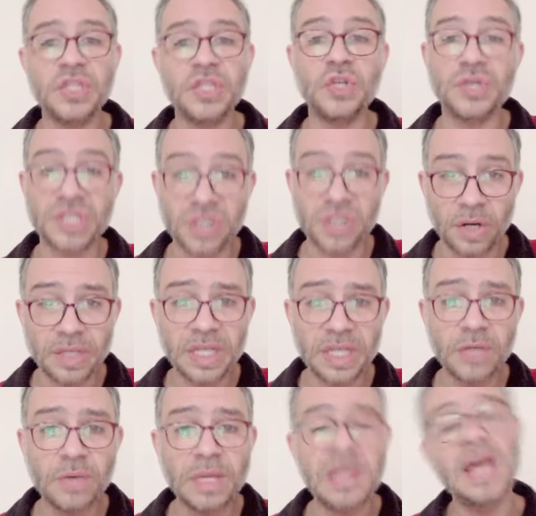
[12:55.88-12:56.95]
between the
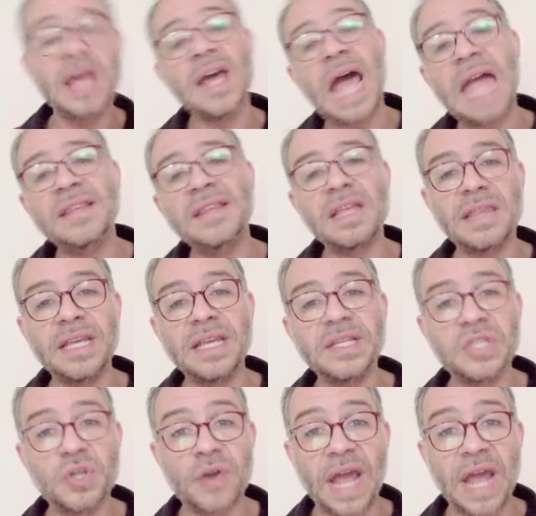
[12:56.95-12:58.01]
things you're starting with
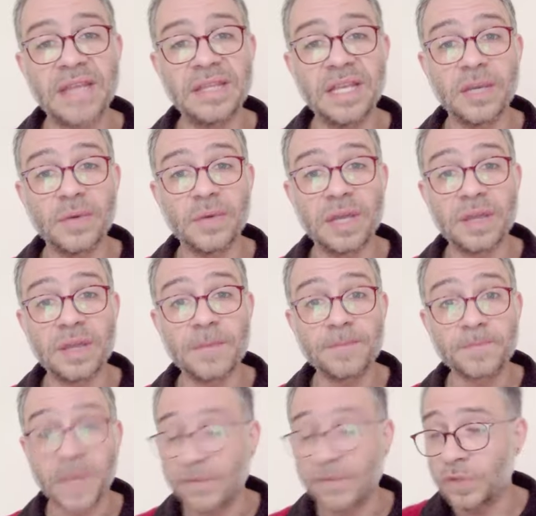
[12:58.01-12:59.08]
and the things you're
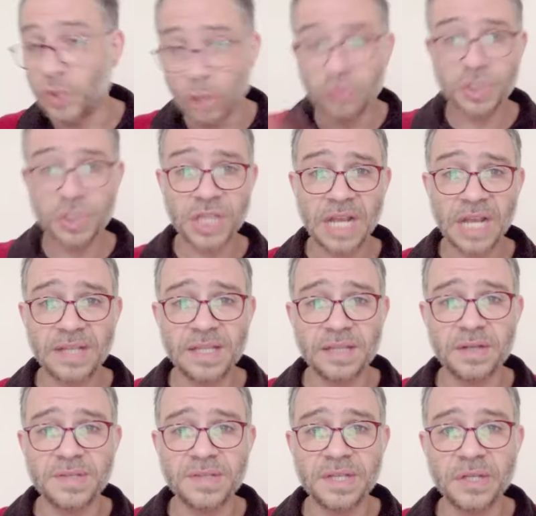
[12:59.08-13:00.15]
ending with. If
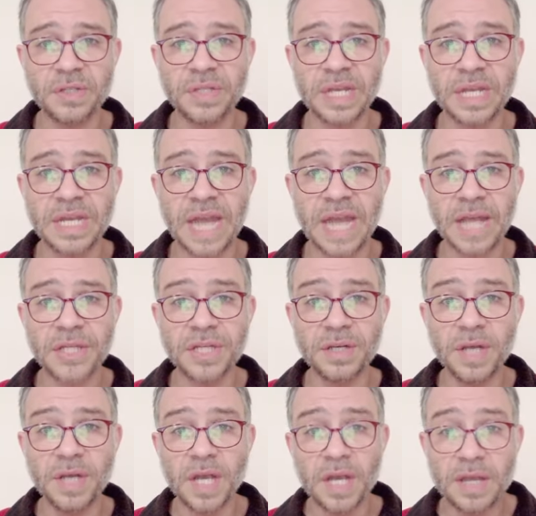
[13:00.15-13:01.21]
you don't check that there's a
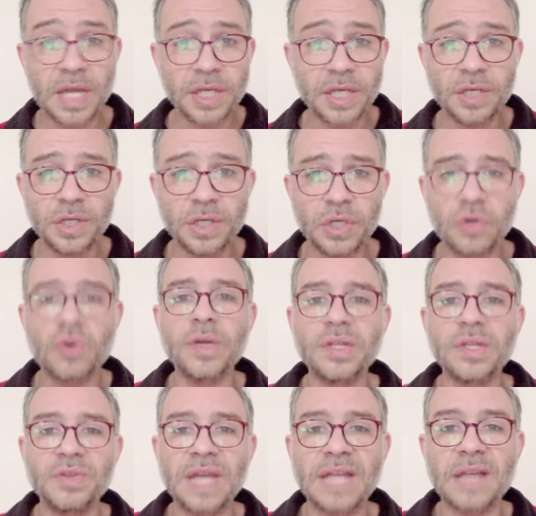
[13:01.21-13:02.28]
good connection,
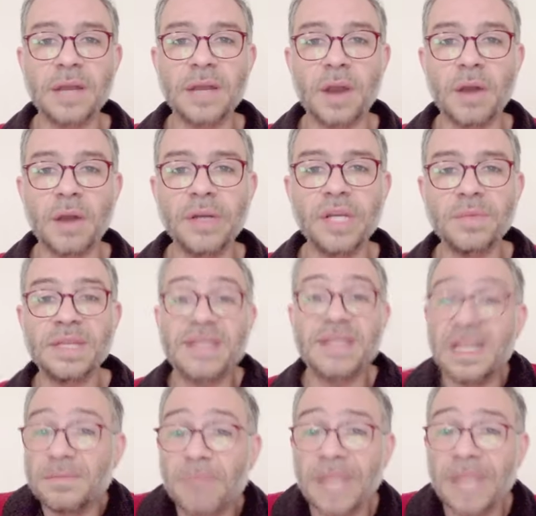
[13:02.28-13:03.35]
then you're going to get an